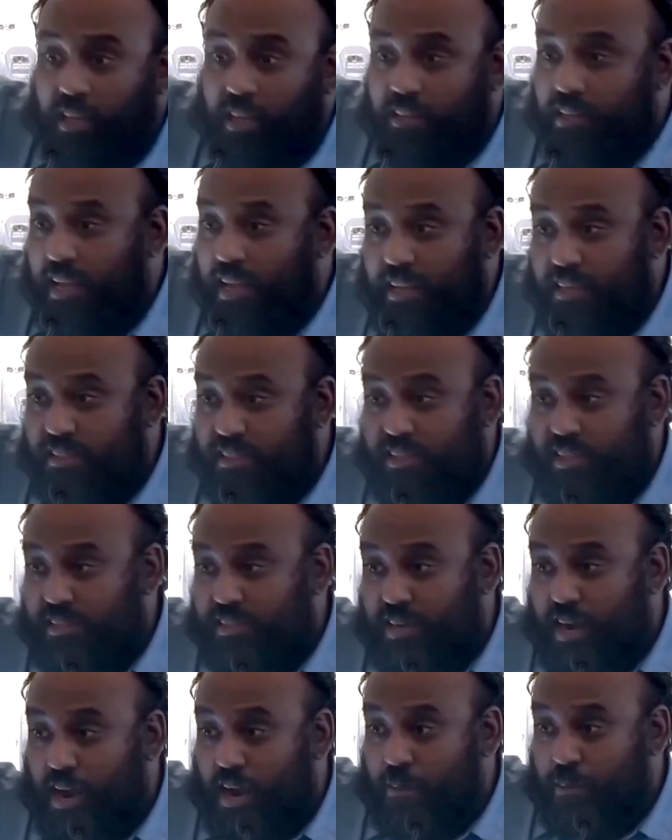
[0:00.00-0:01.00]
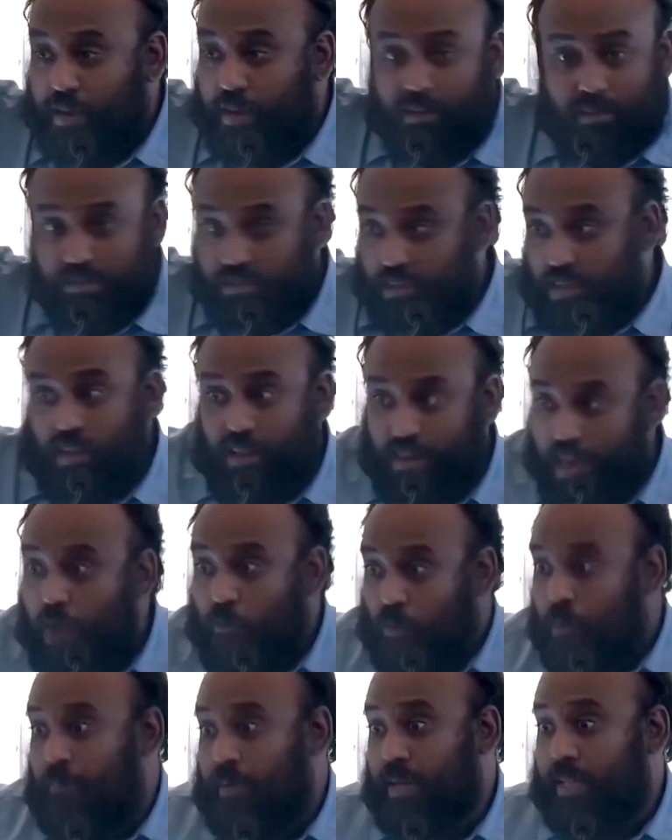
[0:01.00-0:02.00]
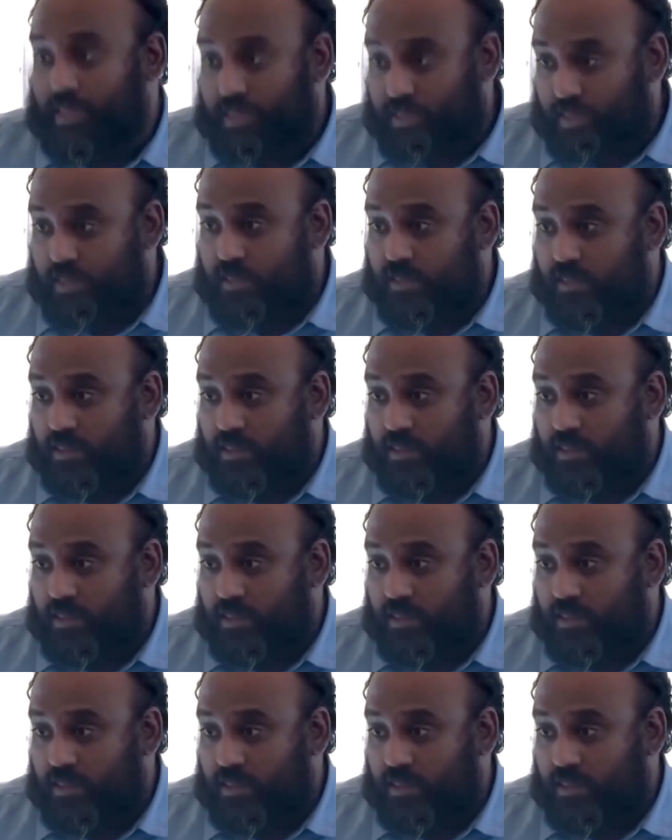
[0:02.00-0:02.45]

that he's described and is in our midst,